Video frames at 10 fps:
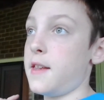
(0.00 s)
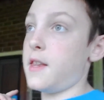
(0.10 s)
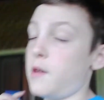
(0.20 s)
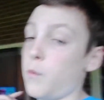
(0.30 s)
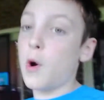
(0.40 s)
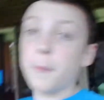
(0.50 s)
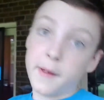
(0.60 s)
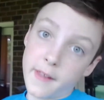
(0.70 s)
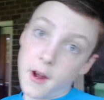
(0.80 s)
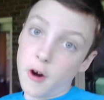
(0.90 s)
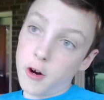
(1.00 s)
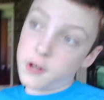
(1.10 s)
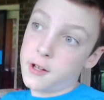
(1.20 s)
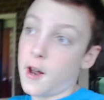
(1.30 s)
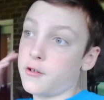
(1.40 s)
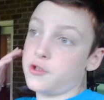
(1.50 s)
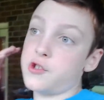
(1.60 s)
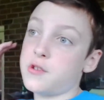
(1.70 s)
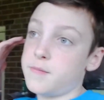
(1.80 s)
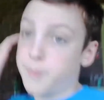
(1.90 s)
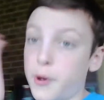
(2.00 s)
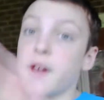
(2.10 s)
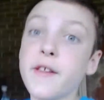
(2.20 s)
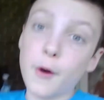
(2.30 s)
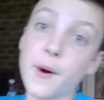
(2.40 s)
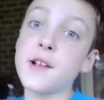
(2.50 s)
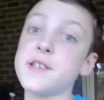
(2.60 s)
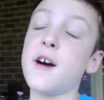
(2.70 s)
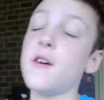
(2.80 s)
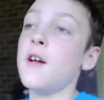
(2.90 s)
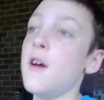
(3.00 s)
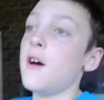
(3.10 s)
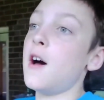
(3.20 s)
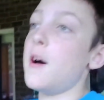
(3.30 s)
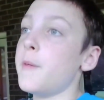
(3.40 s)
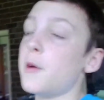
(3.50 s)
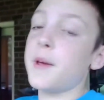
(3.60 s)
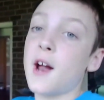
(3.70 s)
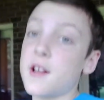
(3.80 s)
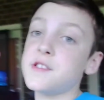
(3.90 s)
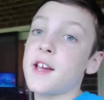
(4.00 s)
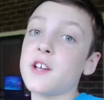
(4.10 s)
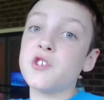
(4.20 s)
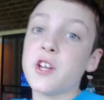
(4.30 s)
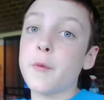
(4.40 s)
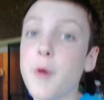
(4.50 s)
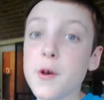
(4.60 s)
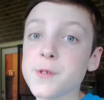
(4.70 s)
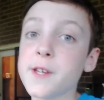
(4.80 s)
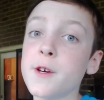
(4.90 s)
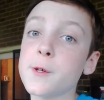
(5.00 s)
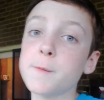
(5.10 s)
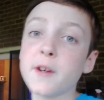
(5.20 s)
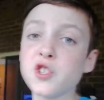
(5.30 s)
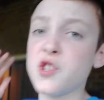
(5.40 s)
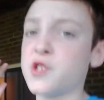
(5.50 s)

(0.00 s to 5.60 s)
it won't be there. I'll just put it there when it's out. It'll be on his second channel, Pro Skills. Make sure